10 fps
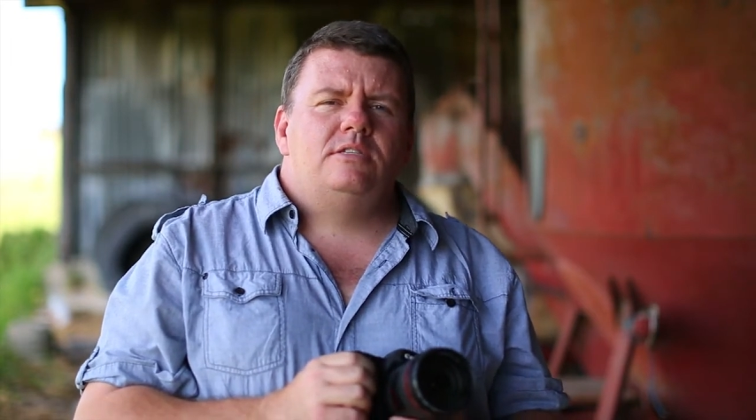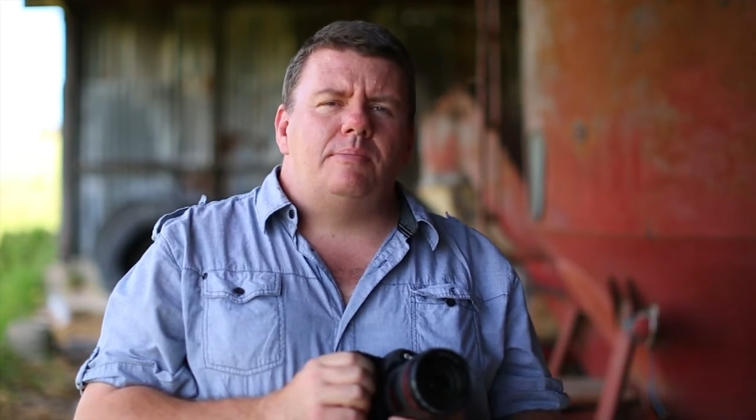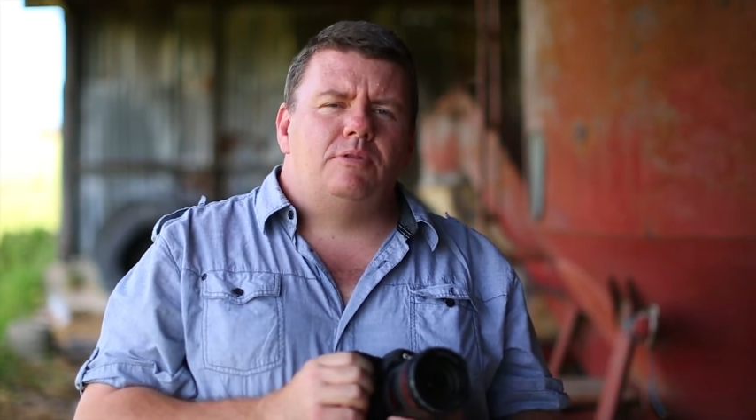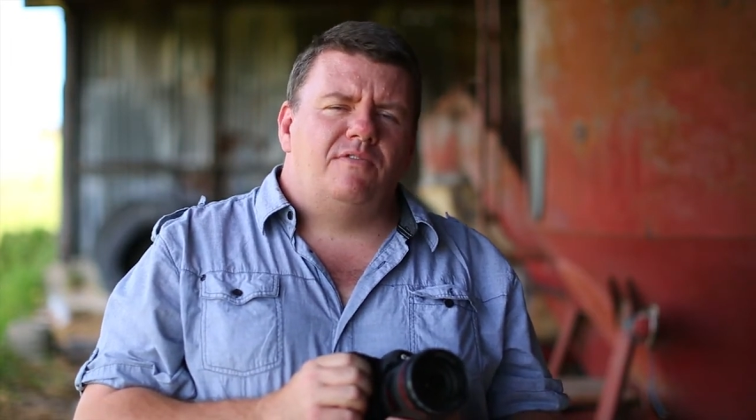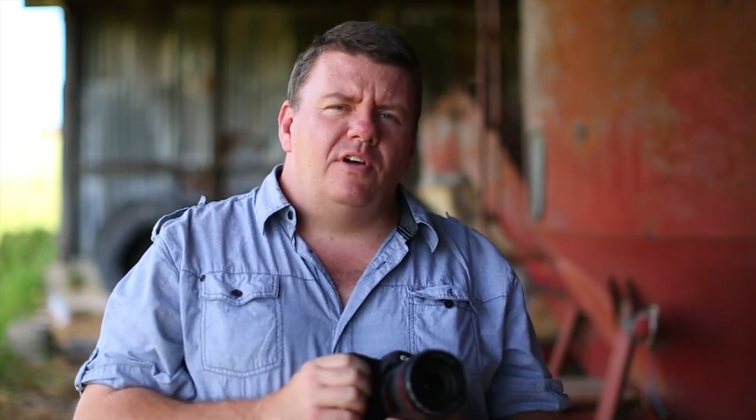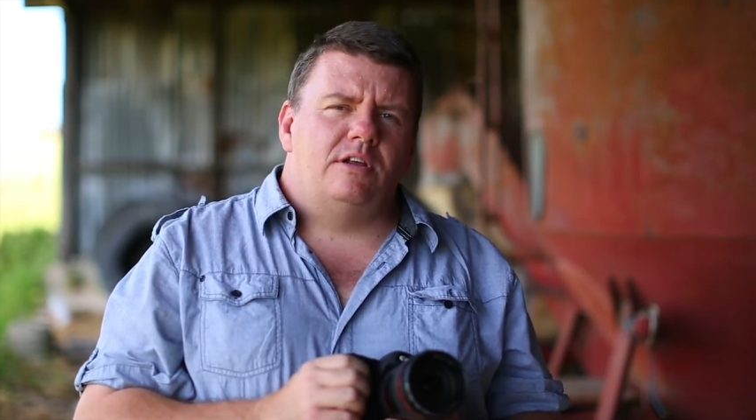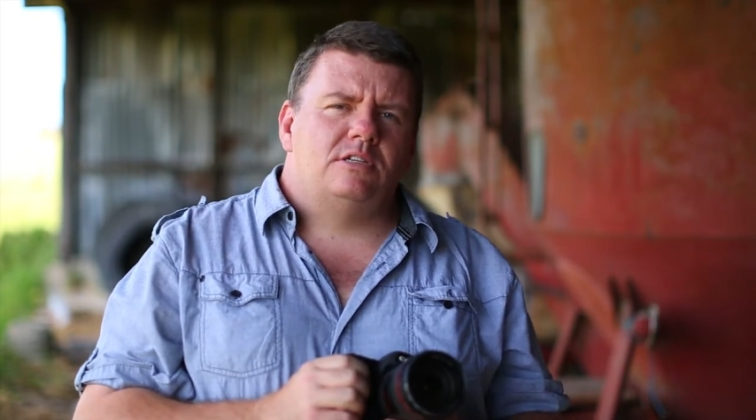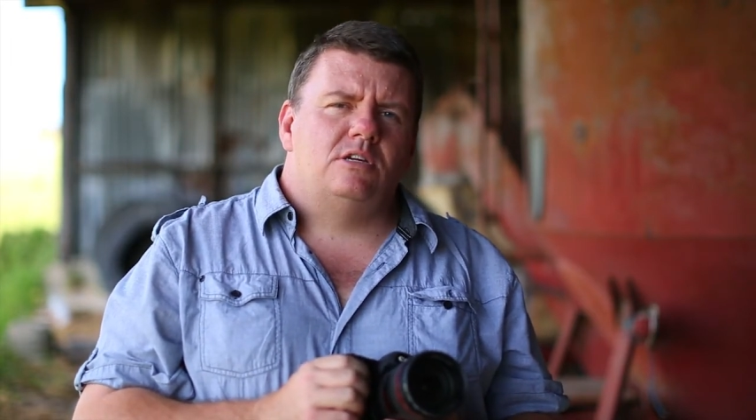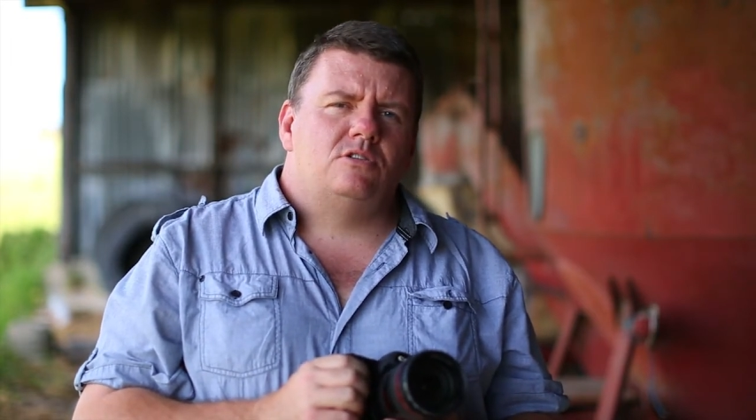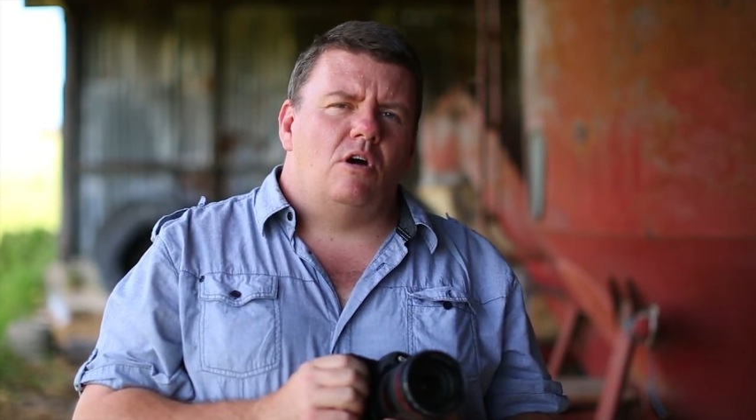Depth of field
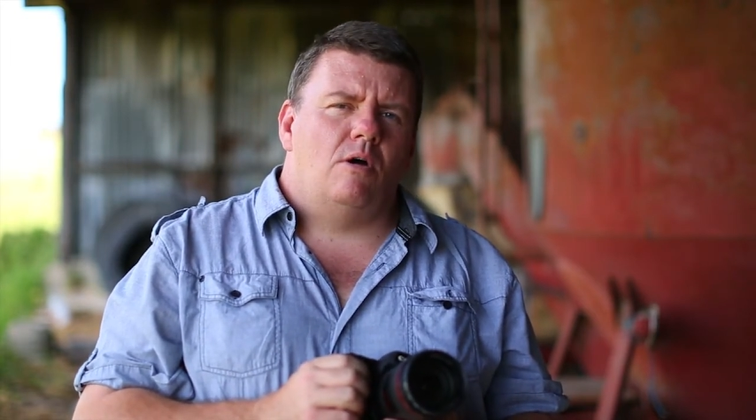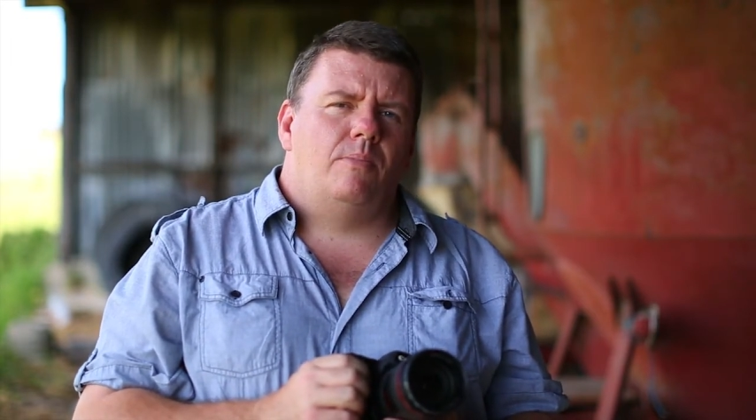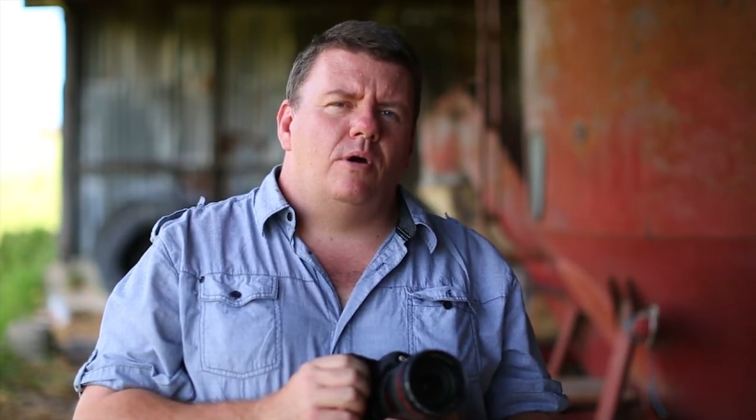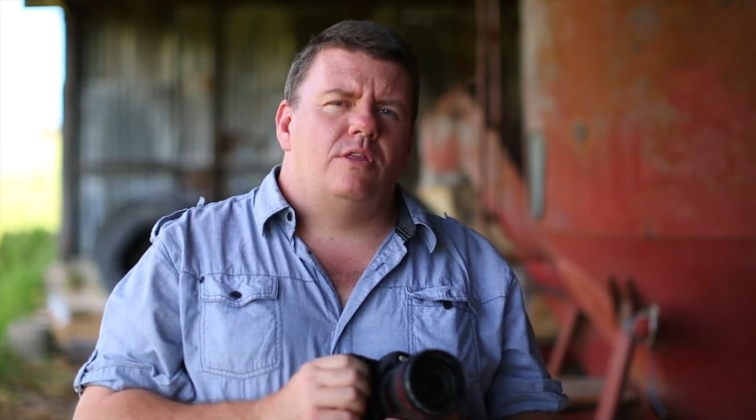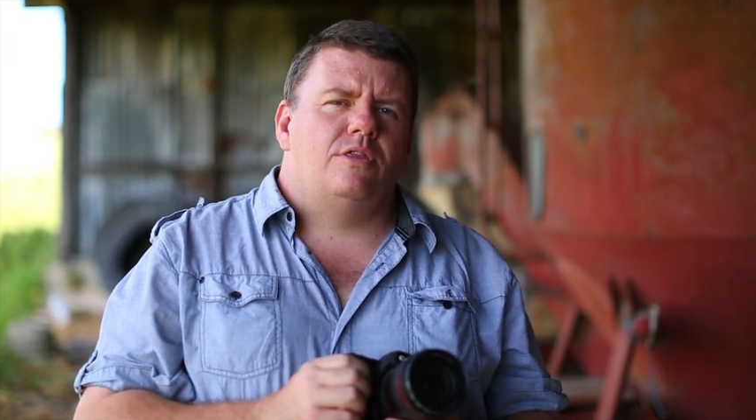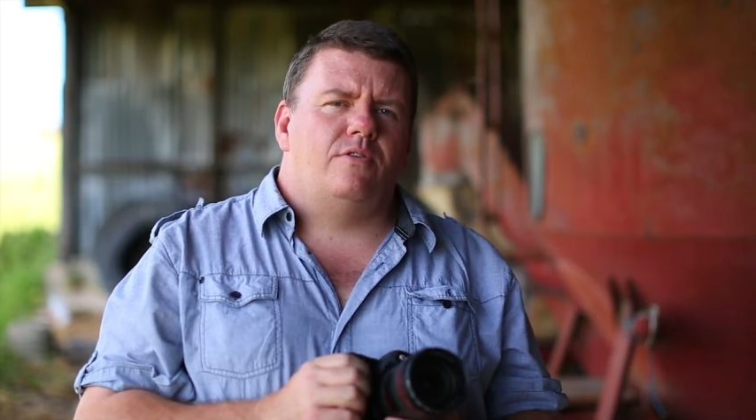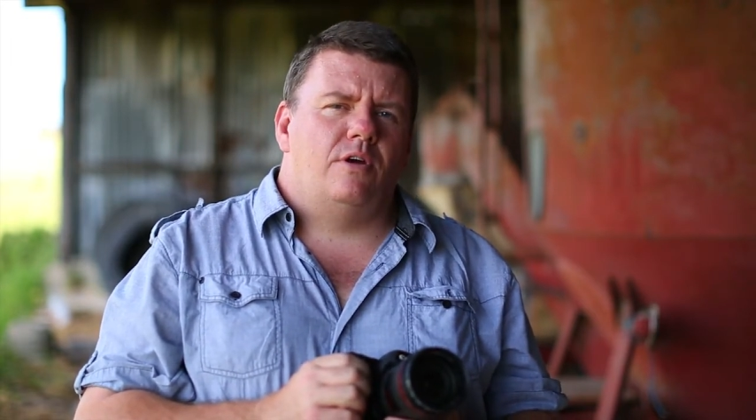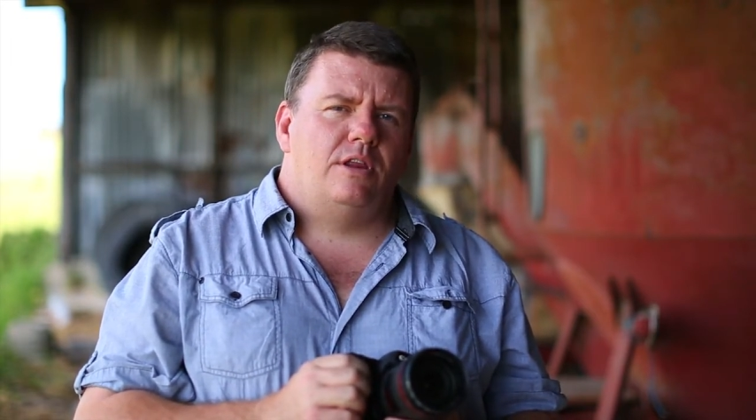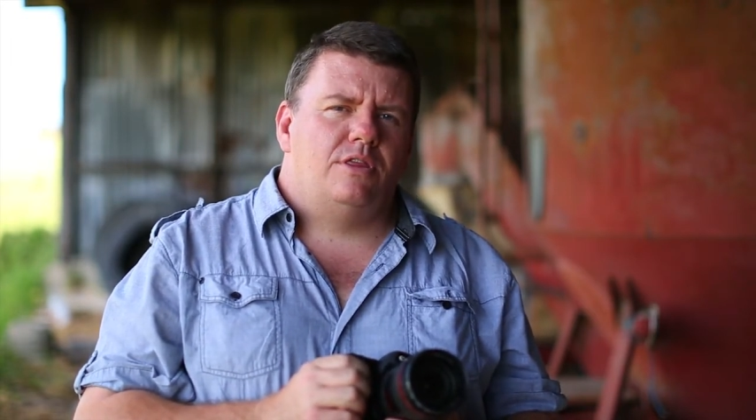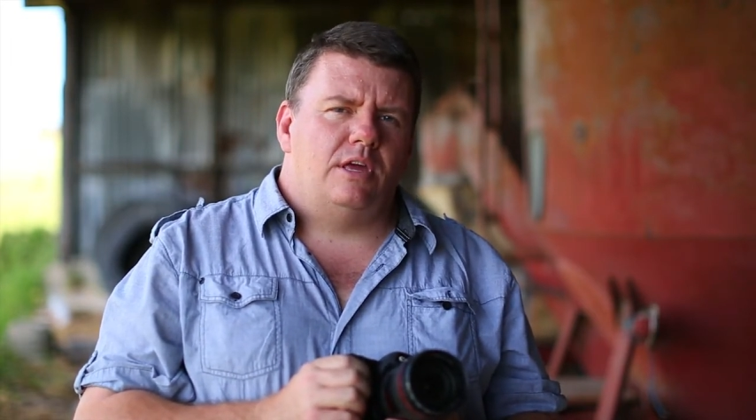is controlled by
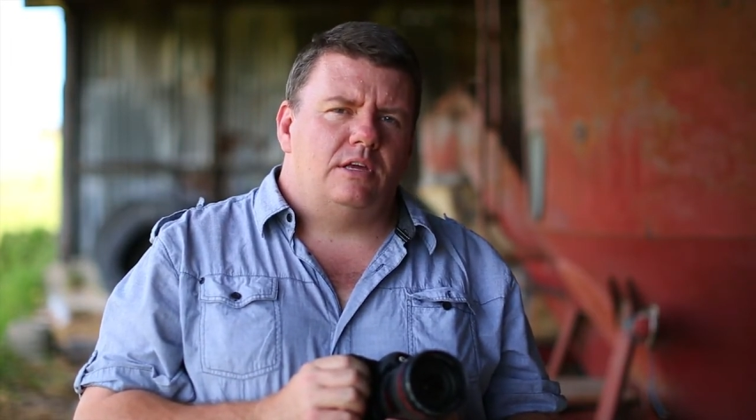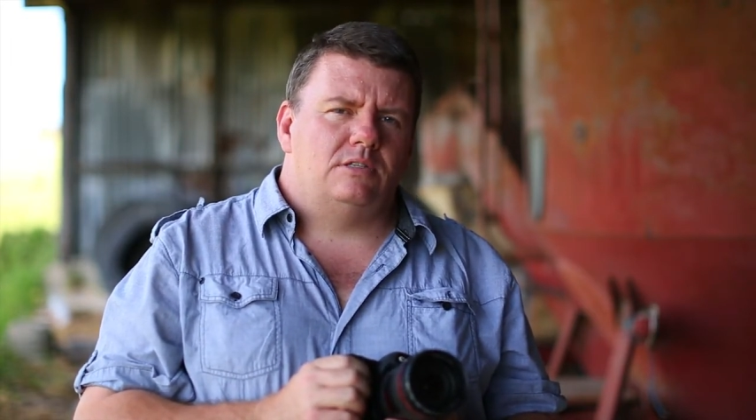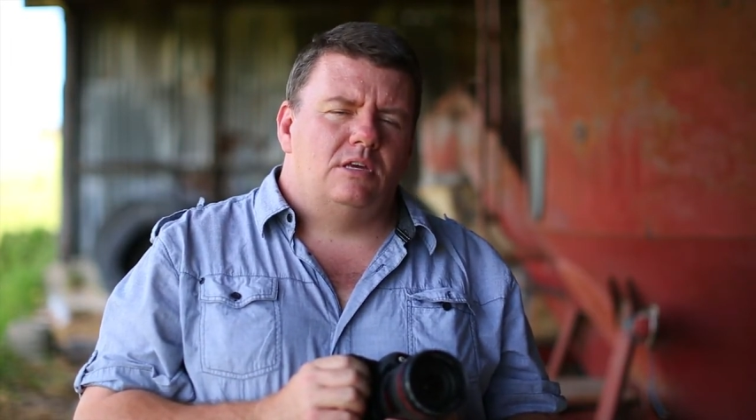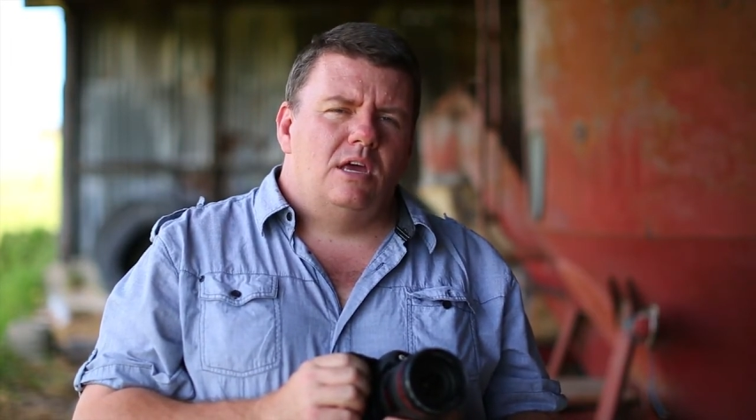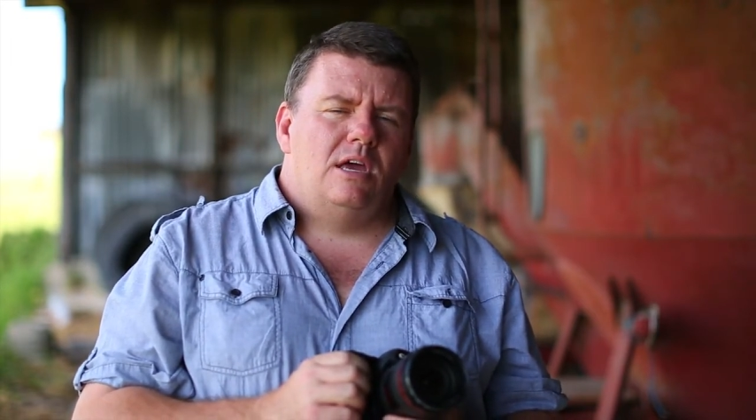three things.